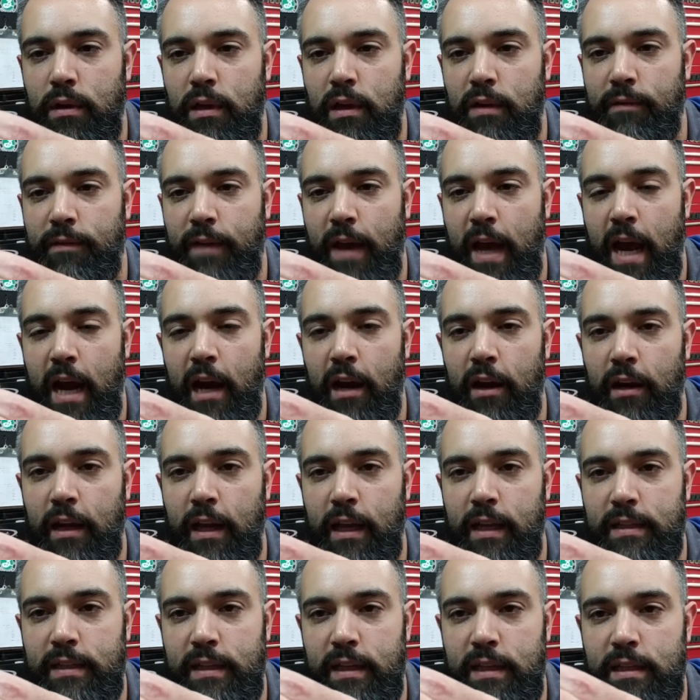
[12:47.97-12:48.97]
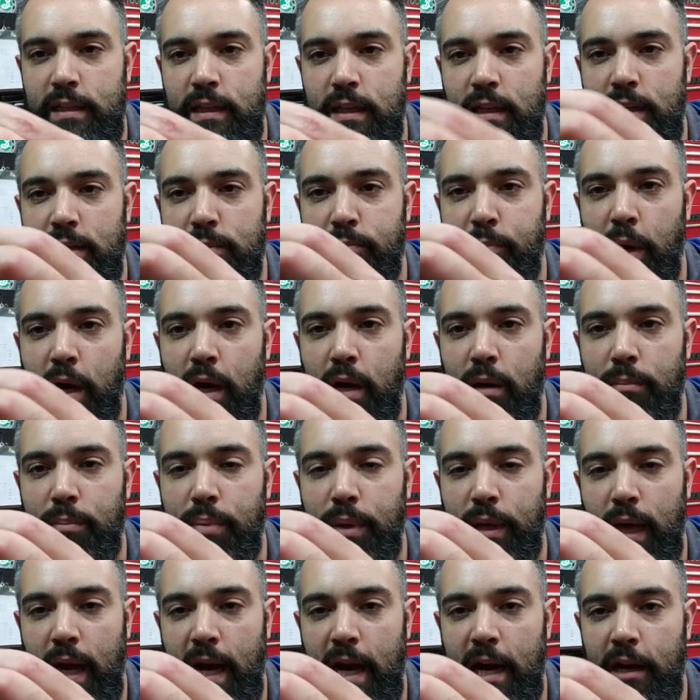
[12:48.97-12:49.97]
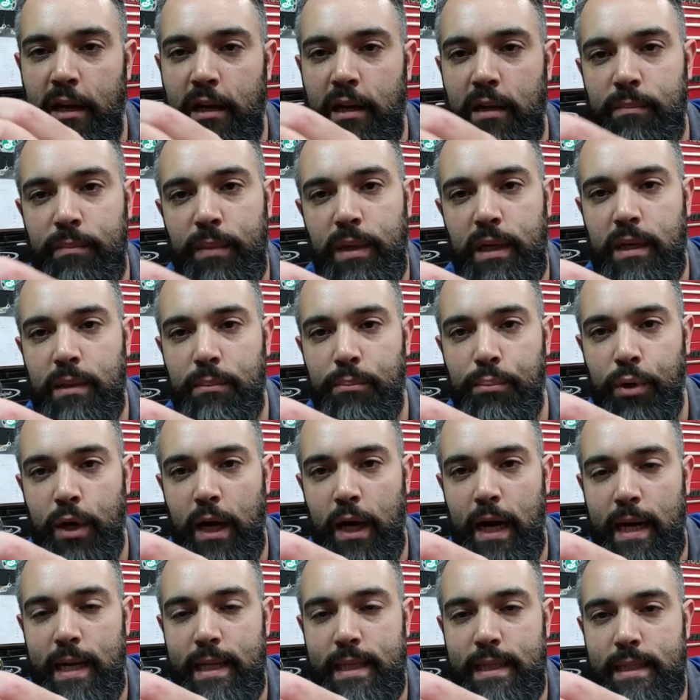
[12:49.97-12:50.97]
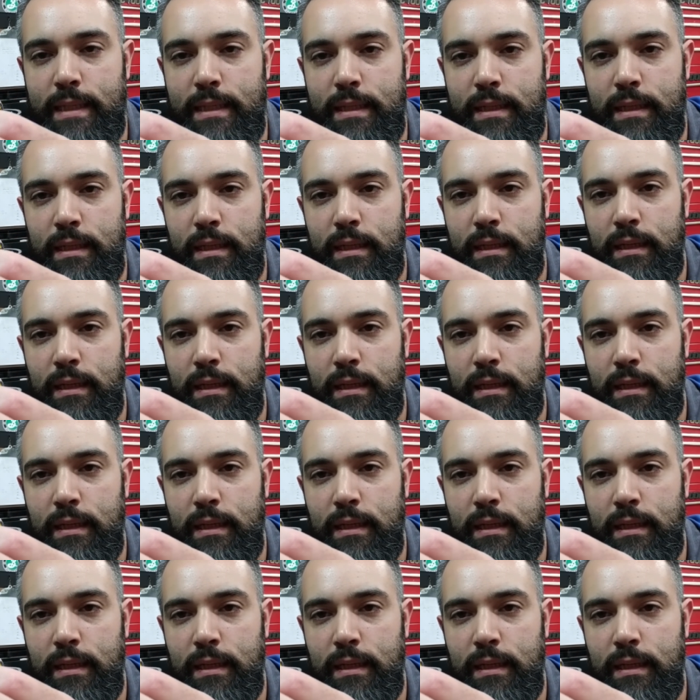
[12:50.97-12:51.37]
If air gets into this pump, air can be compressed.